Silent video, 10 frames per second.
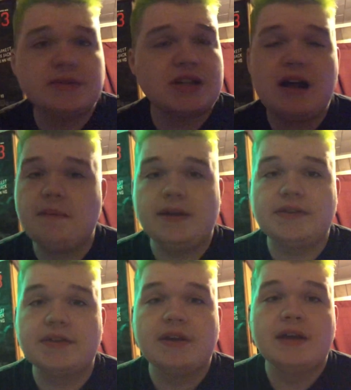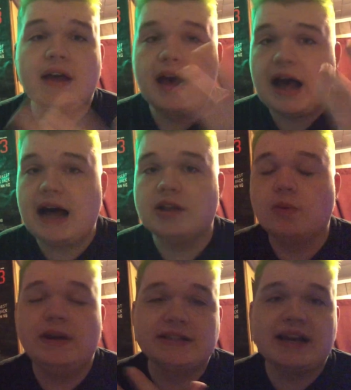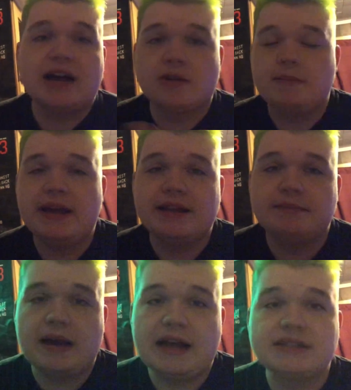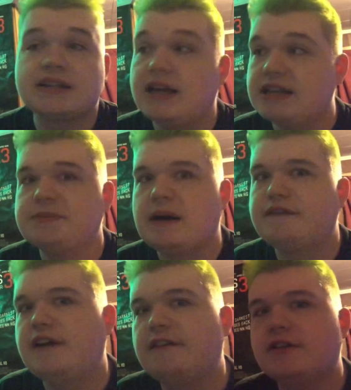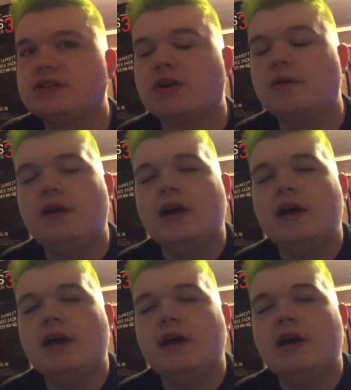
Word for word: Zombie's Halloween Tyler Mane mask is my favorite. So